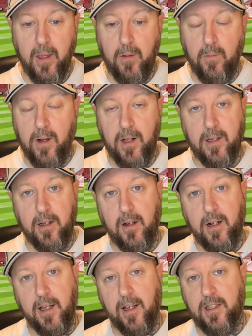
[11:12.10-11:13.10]
Well, you know,
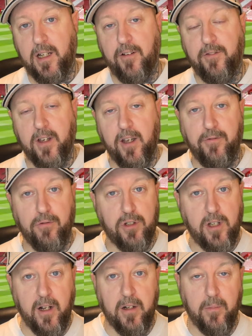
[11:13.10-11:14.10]
like I said, I fear for us
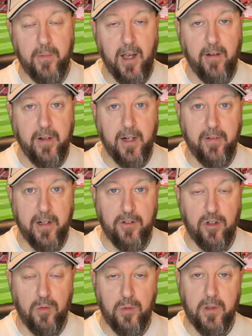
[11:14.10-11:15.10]
Gandam there, I really, really
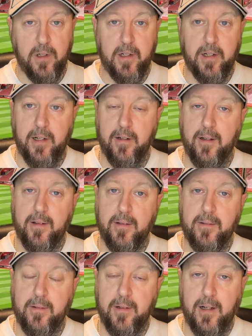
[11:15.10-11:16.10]
do. Uh,
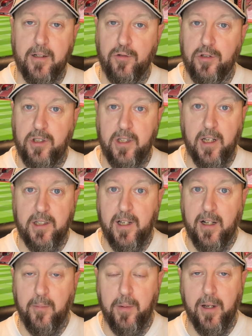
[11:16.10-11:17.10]
I just think it's
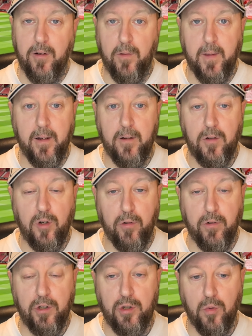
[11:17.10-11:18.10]
going to be another
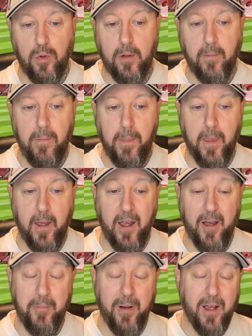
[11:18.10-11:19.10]
horror show.
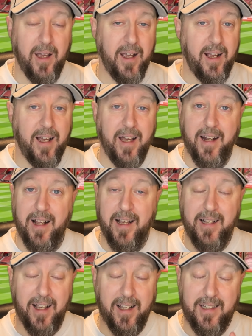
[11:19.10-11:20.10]
Um, and I,
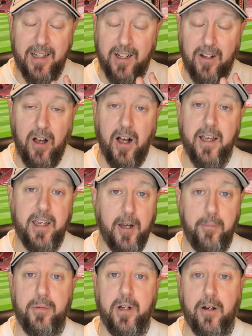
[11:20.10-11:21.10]
like I said, you know, I
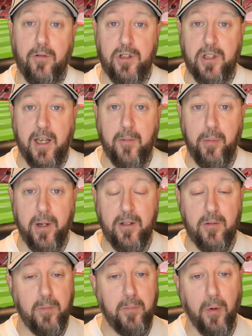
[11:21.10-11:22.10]
hate predicting us to get
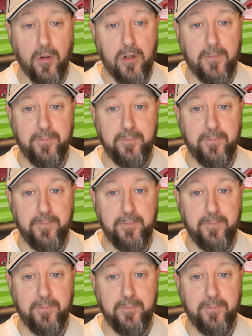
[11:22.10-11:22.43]
beat, but